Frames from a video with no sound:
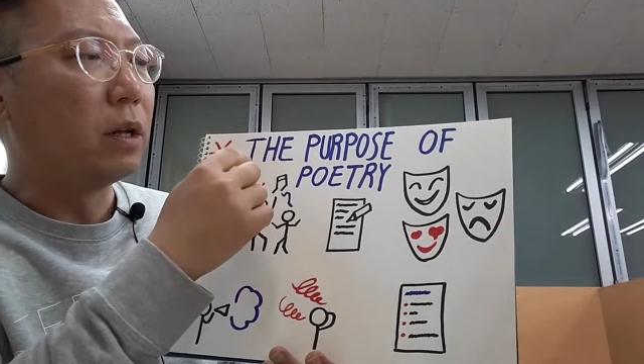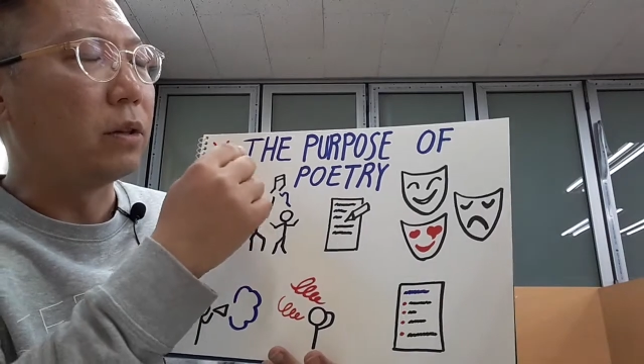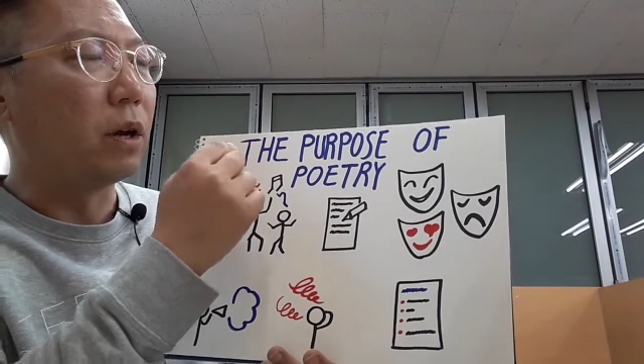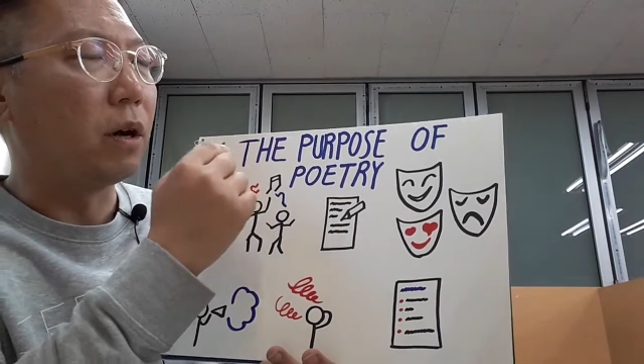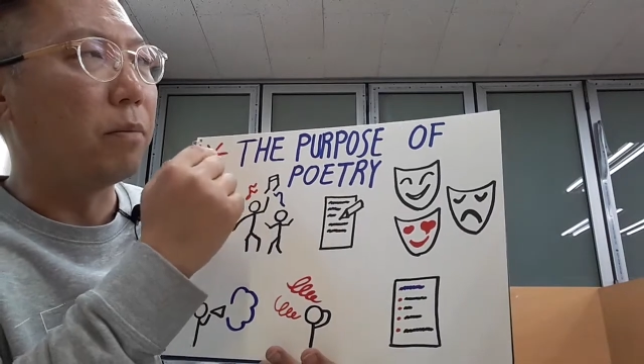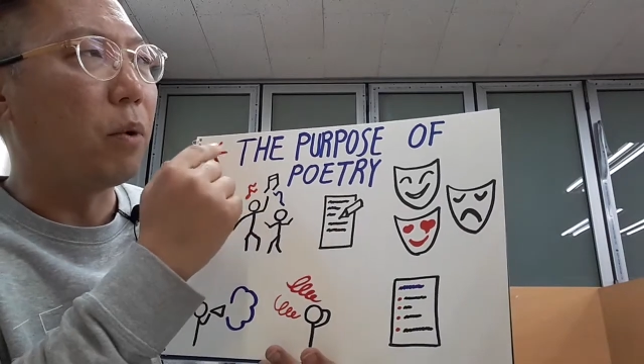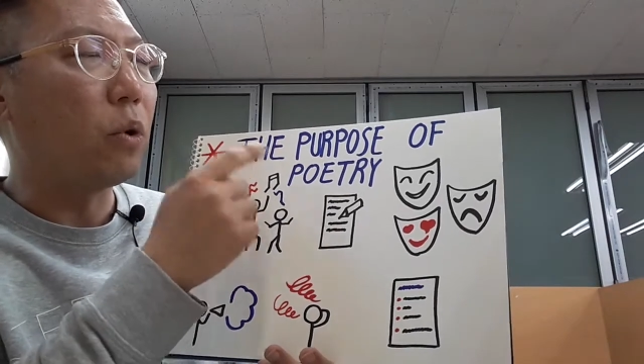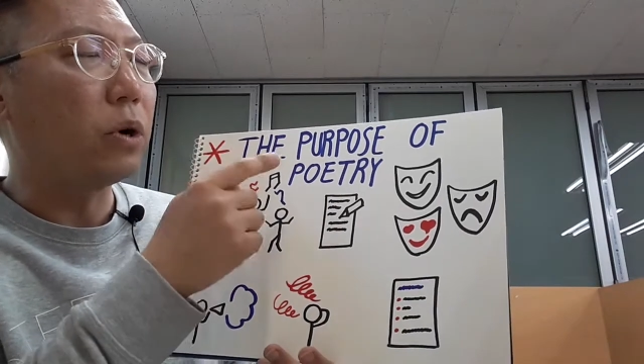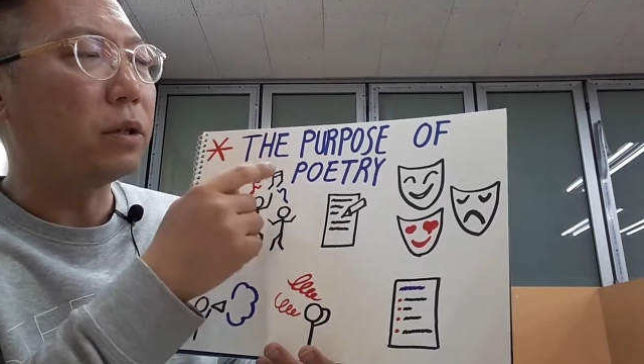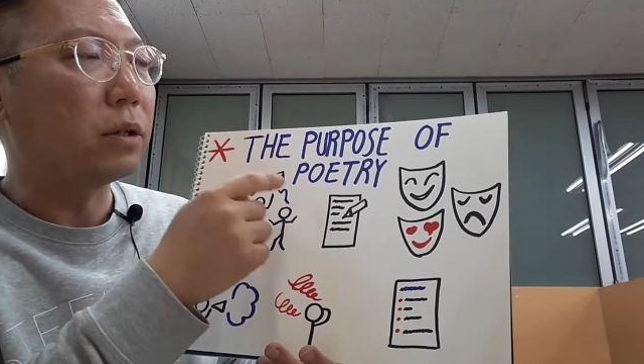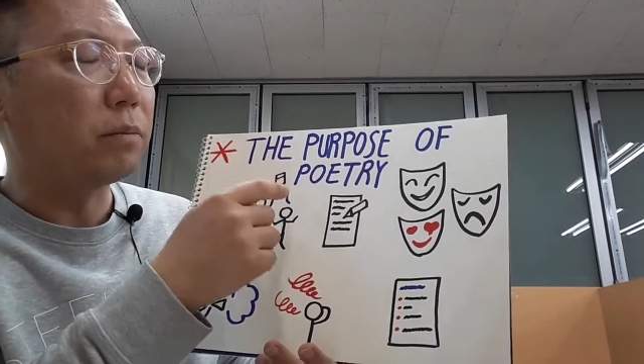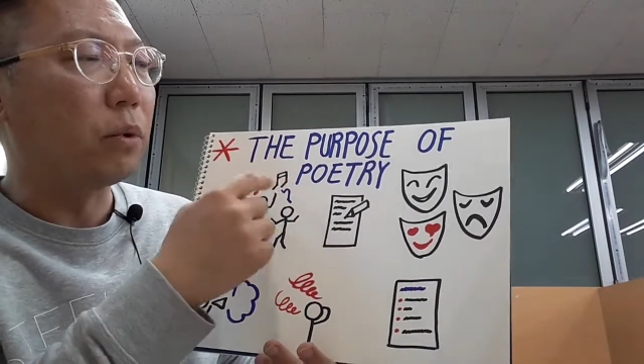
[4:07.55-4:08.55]
the
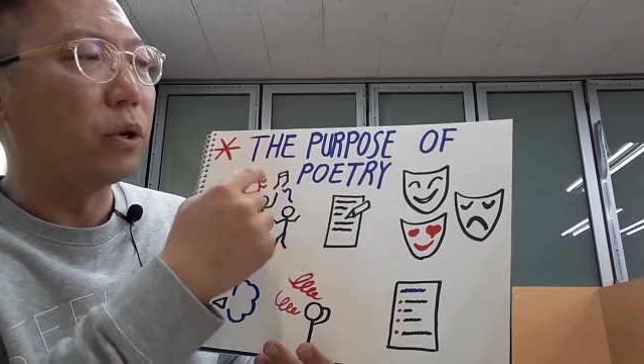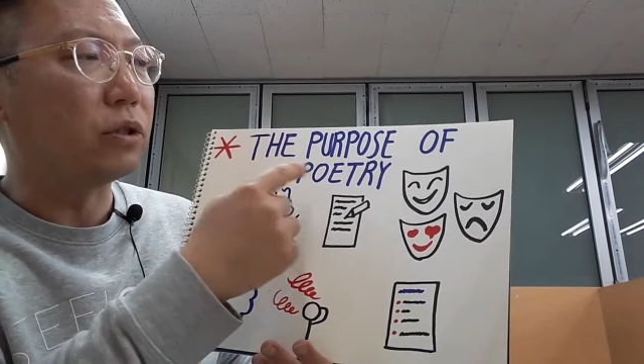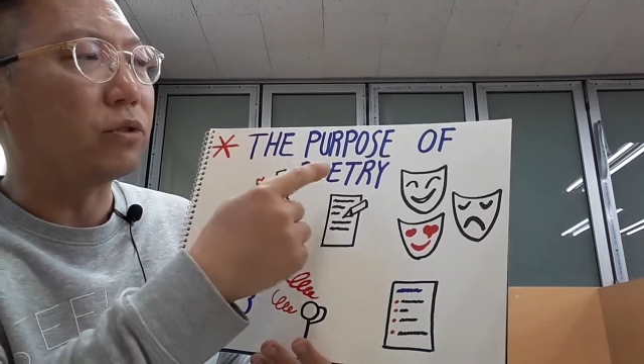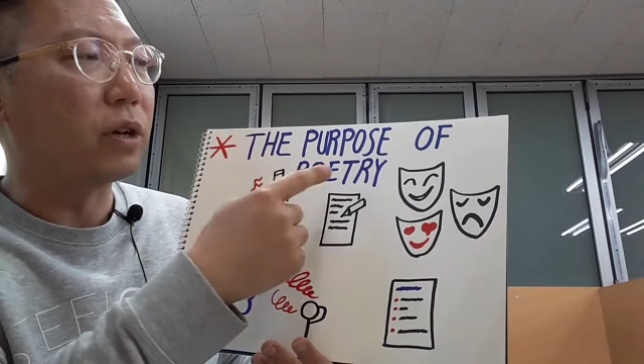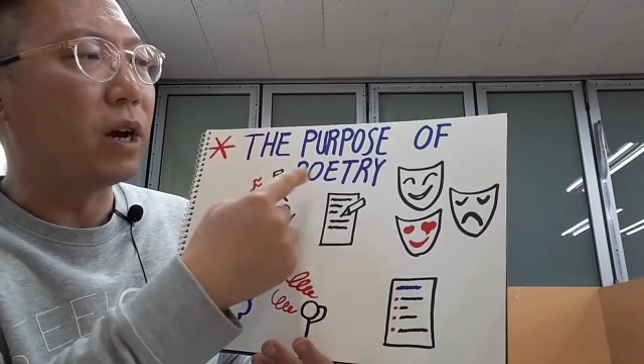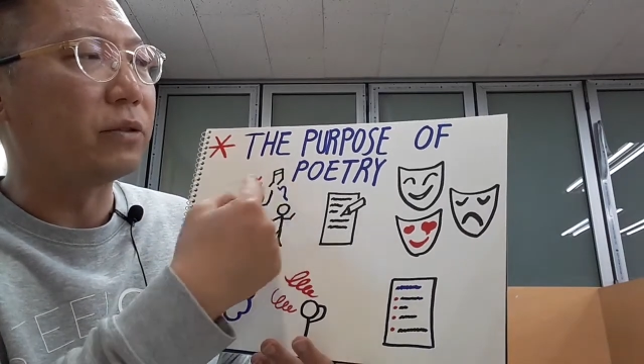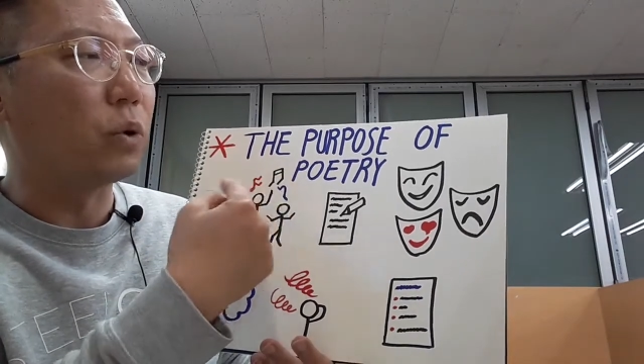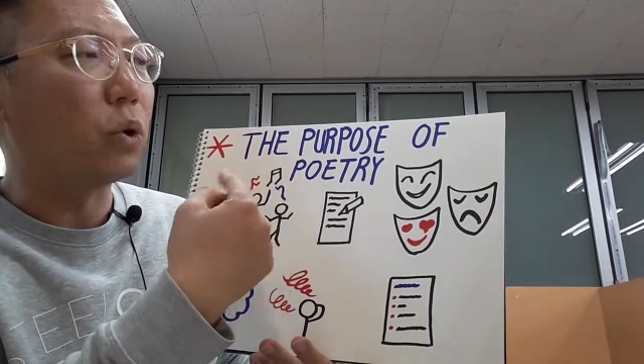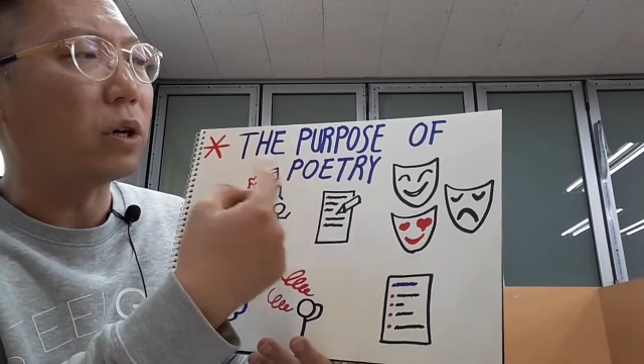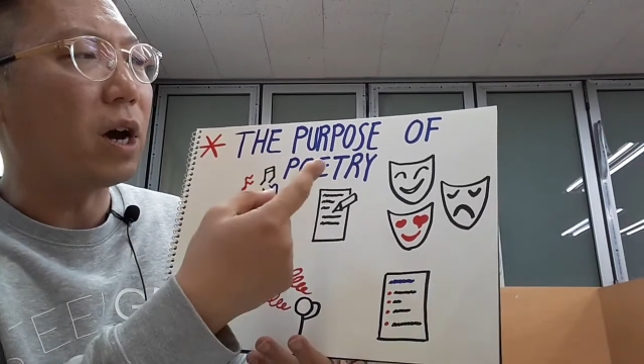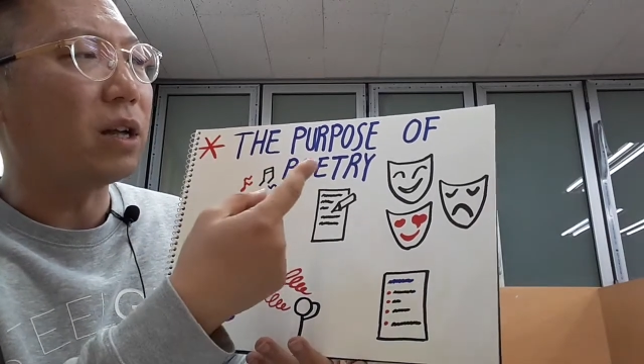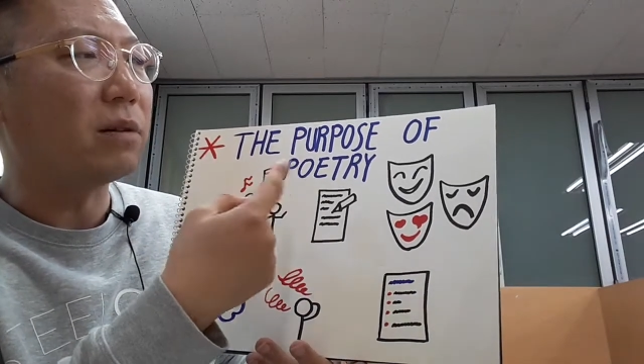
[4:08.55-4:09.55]
poetry has all
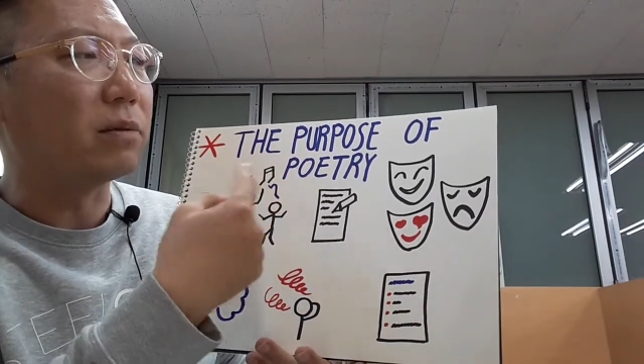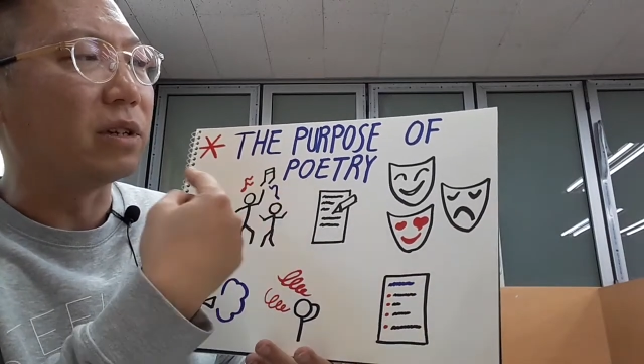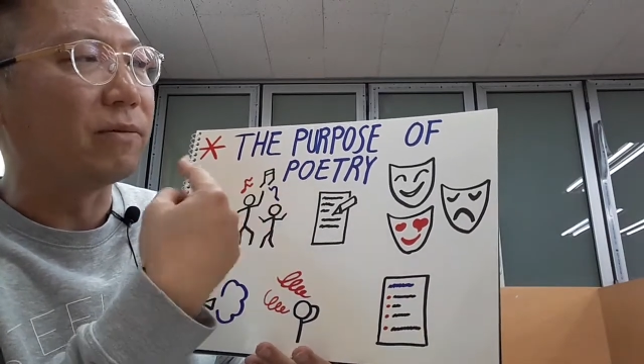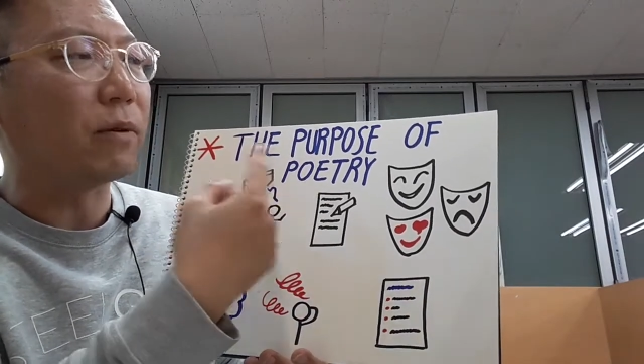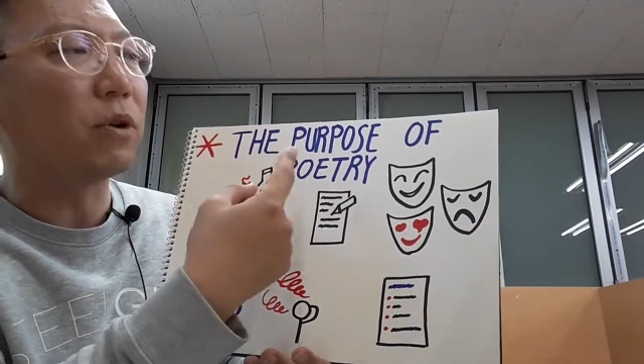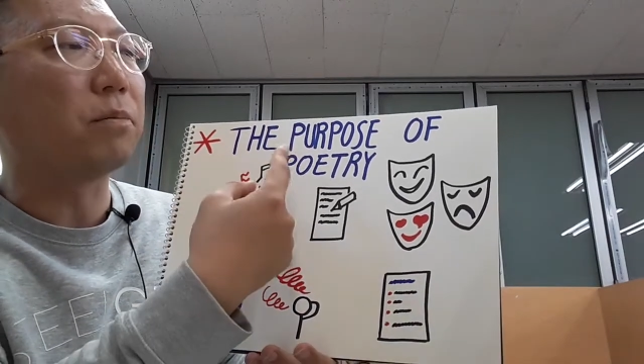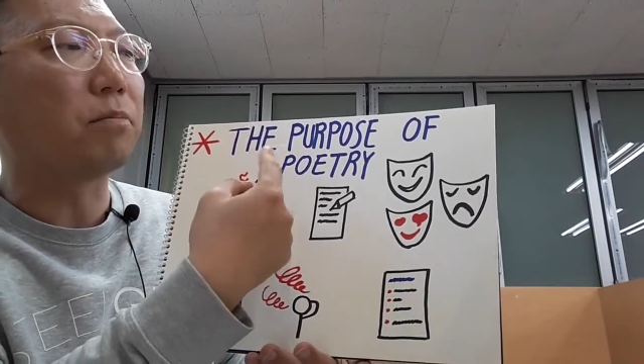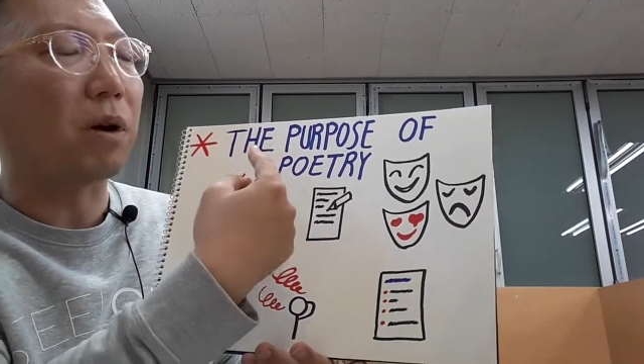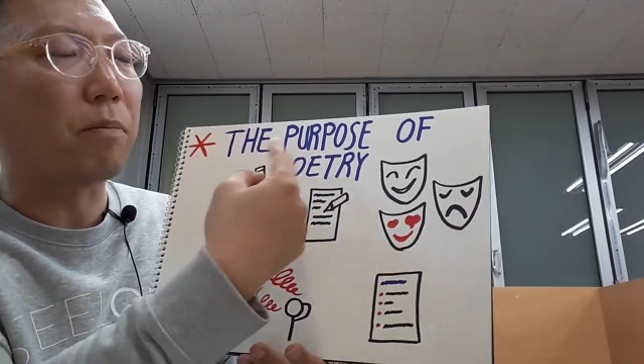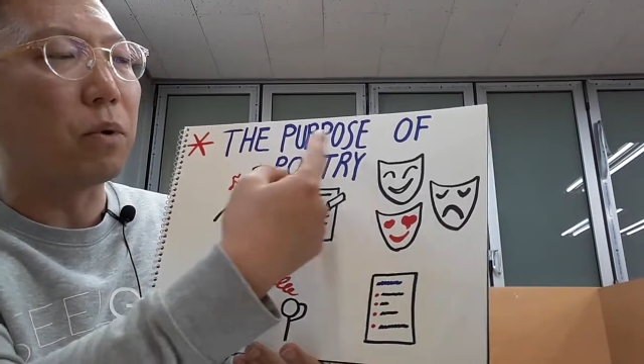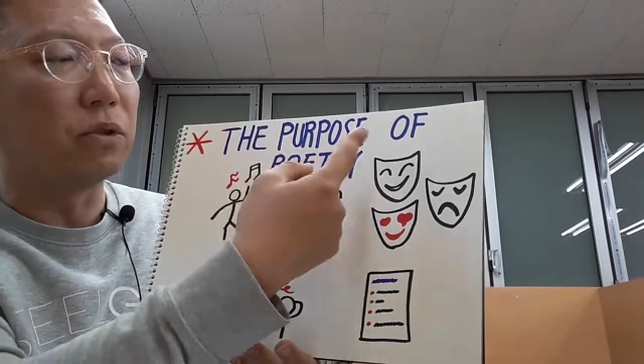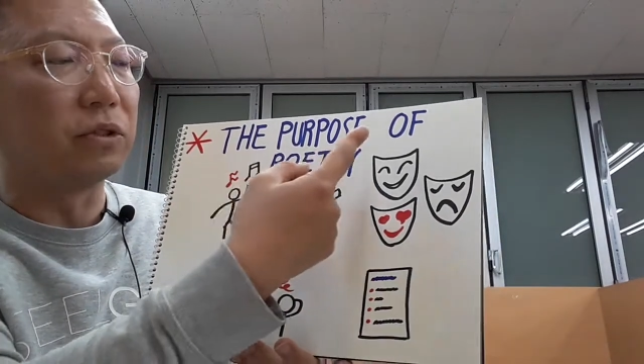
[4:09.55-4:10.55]
kind of different
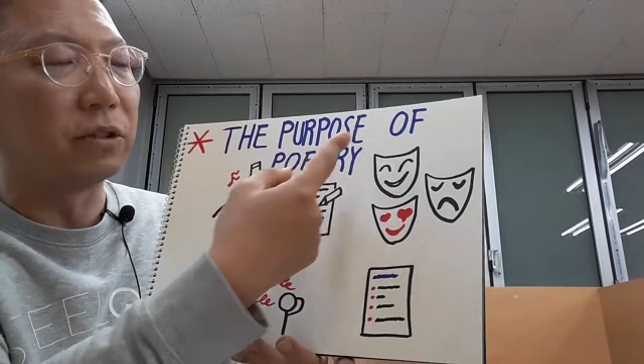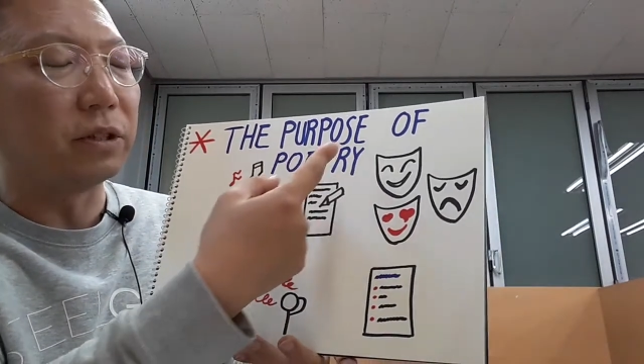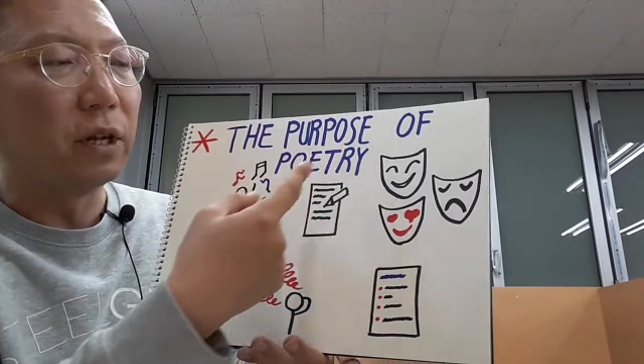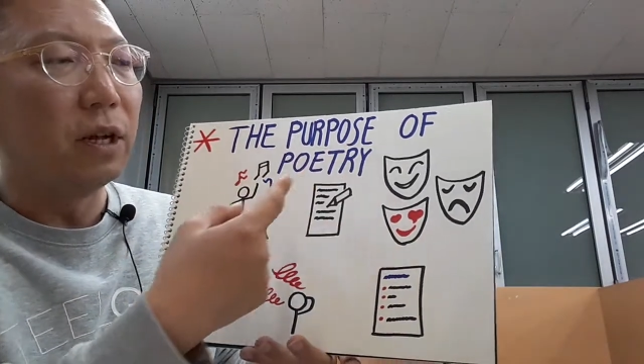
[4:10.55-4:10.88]
purpose.